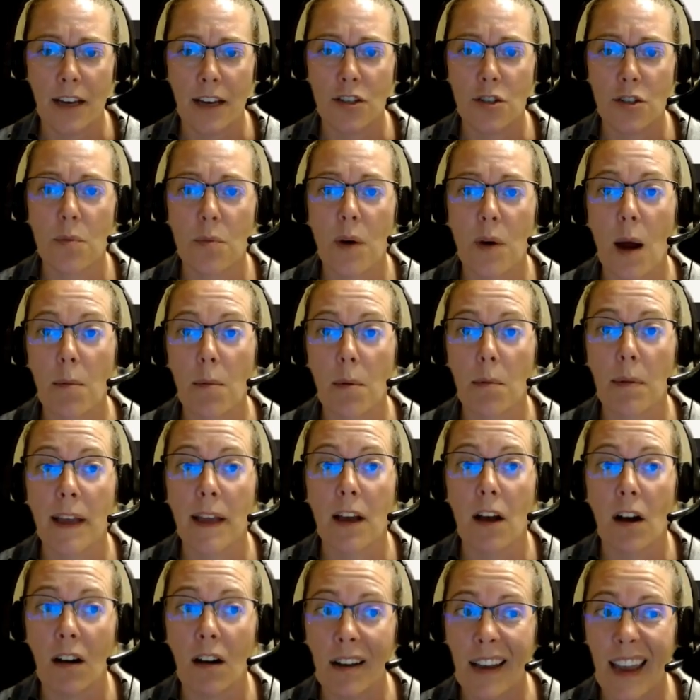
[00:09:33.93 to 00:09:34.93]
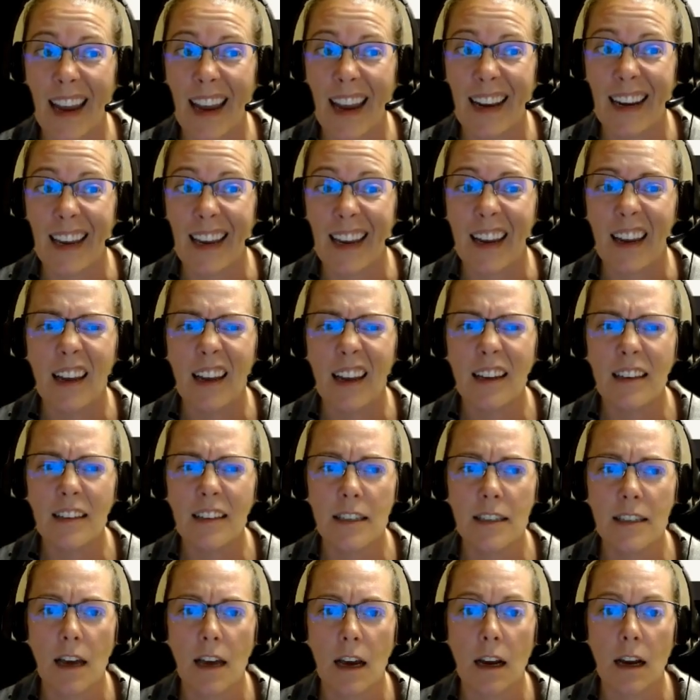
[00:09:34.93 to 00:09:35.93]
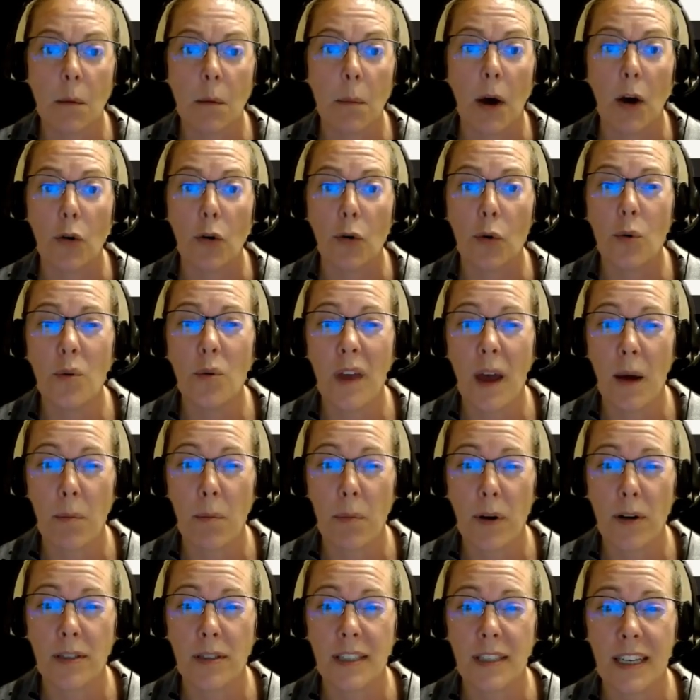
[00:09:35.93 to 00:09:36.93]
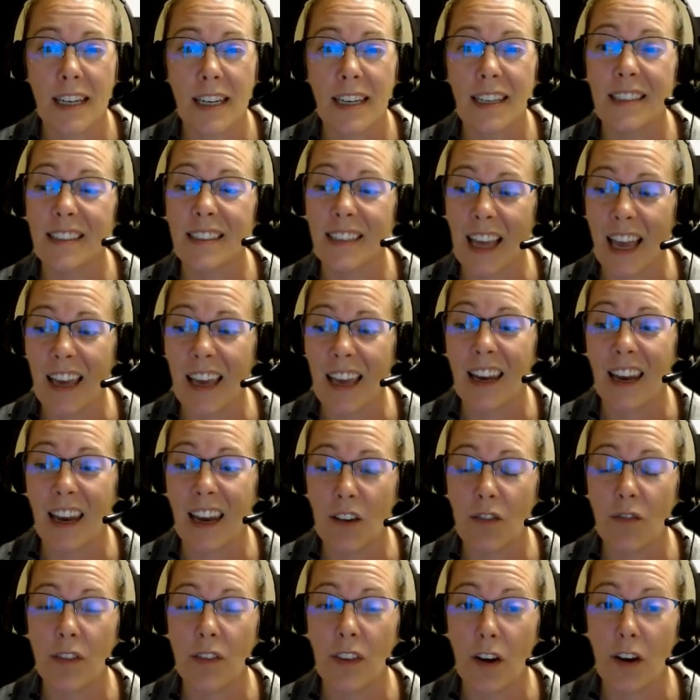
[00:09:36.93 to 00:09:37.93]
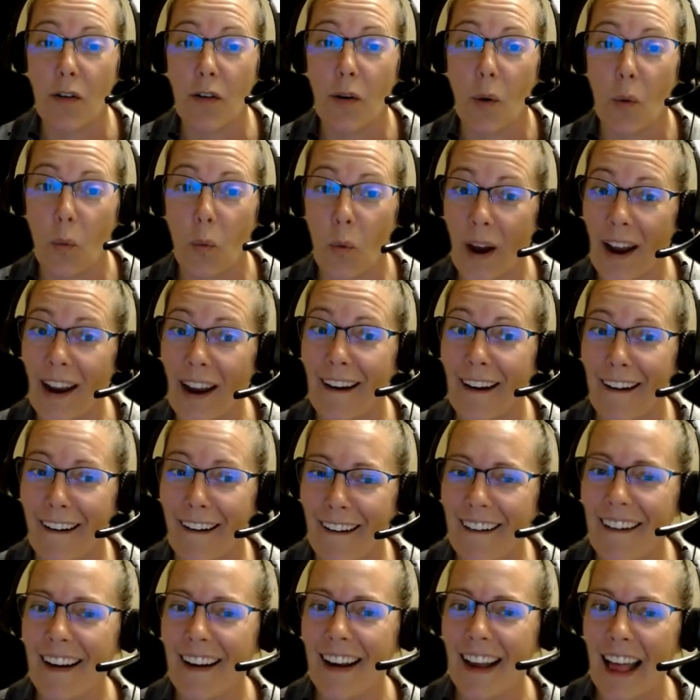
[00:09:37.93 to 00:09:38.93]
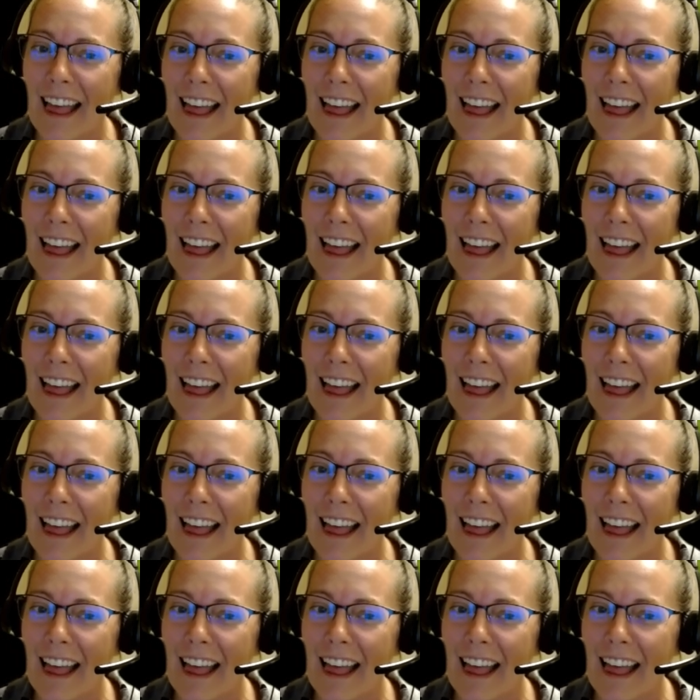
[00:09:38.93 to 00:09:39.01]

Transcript: I should probably call Katie to talk about who that person is and if they're aware